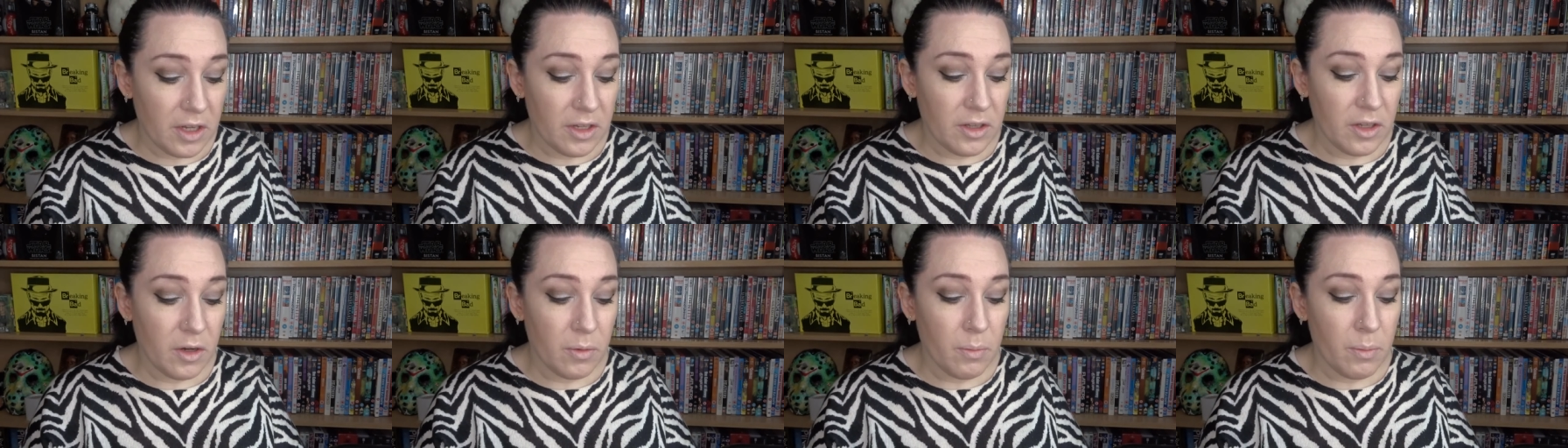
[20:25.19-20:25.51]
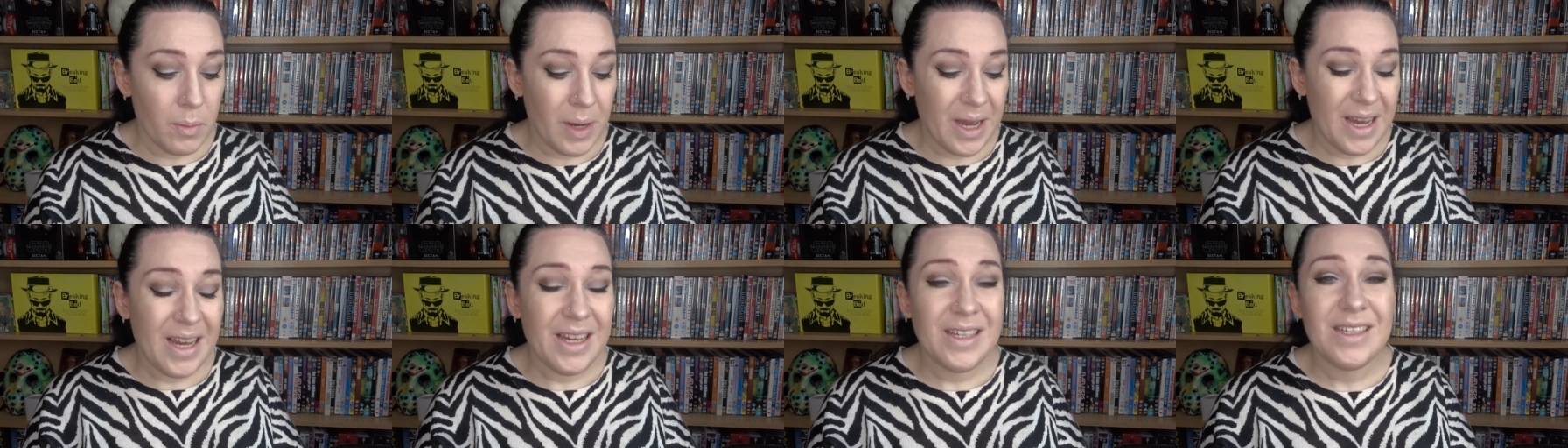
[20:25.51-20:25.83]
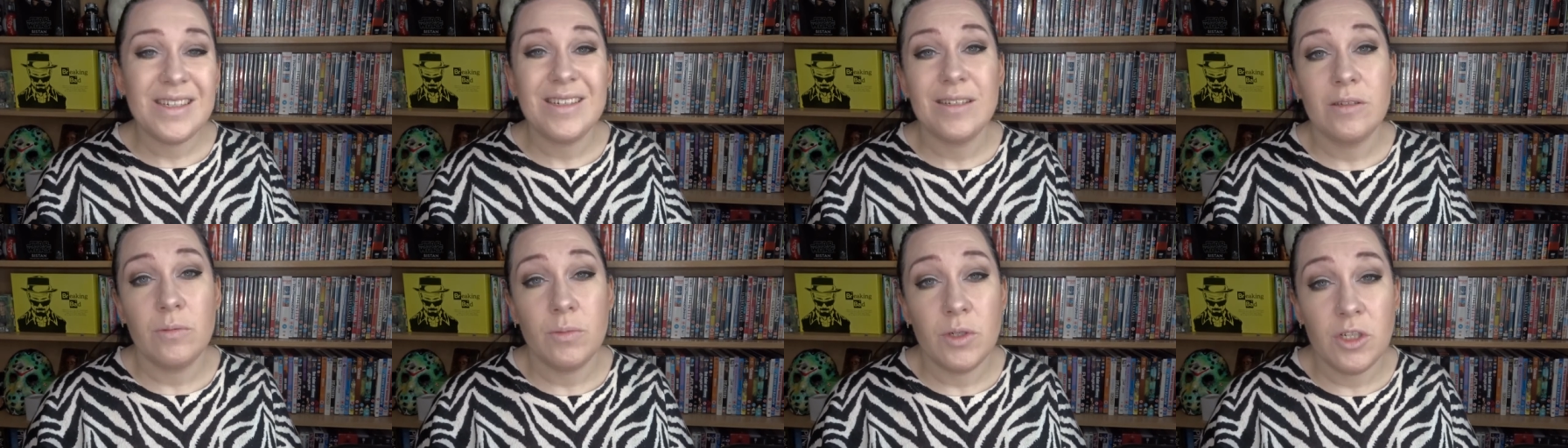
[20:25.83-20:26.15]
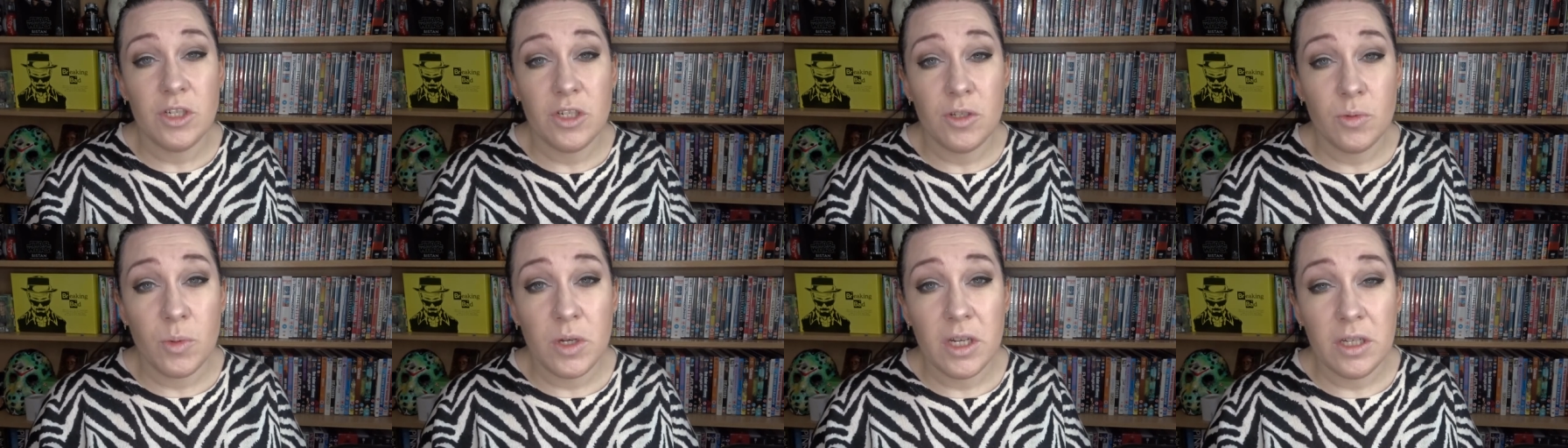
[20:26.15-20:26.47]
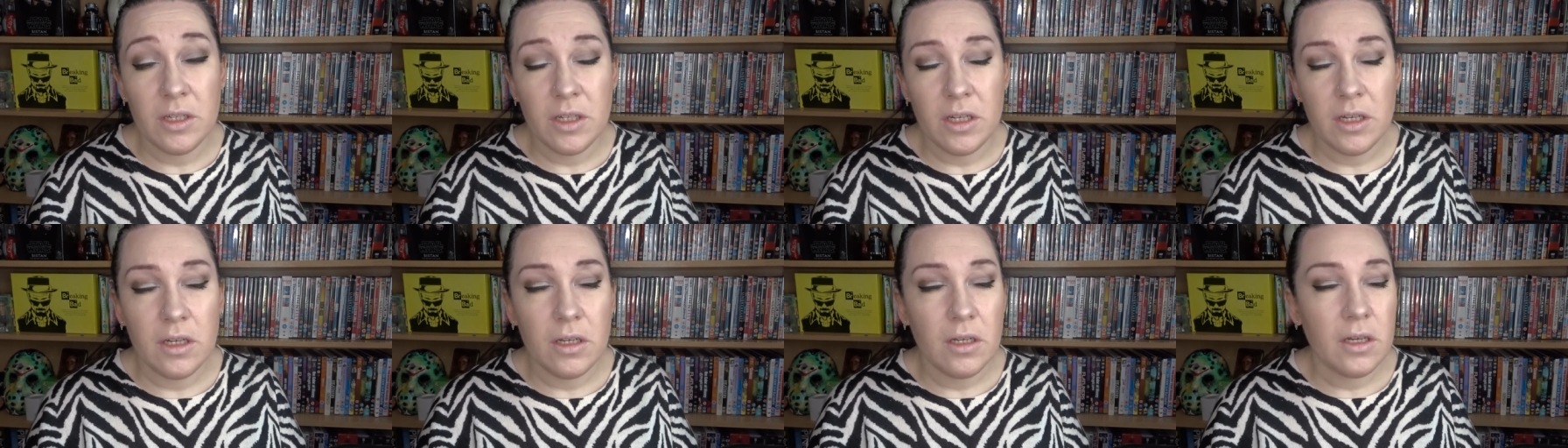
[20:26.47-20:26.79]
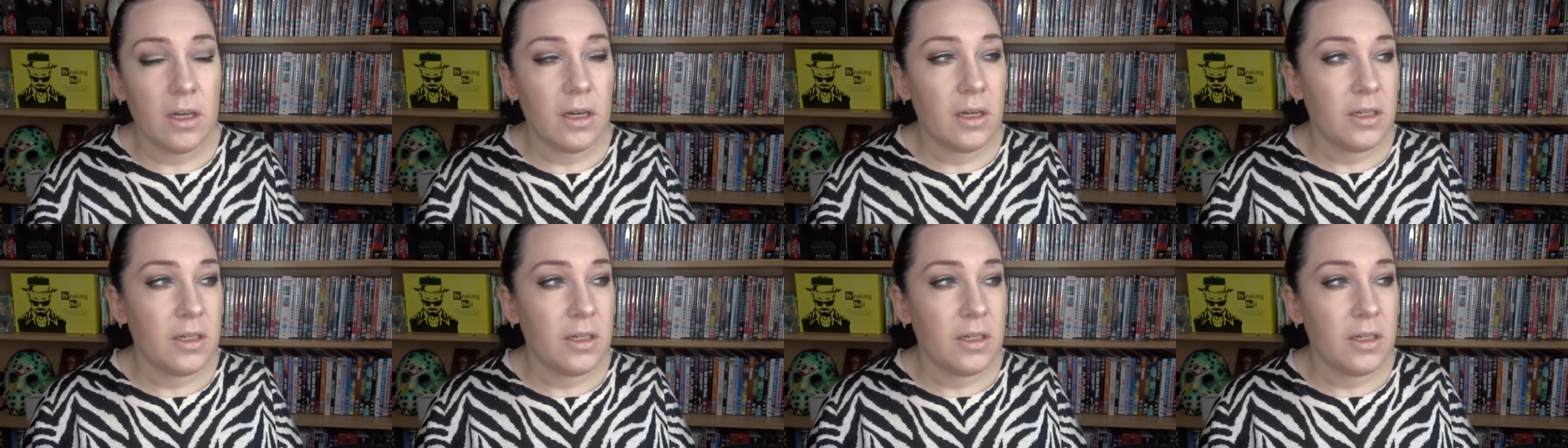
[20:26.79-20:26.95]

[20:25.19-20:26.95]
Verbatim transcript: and they're matte, which is what I like.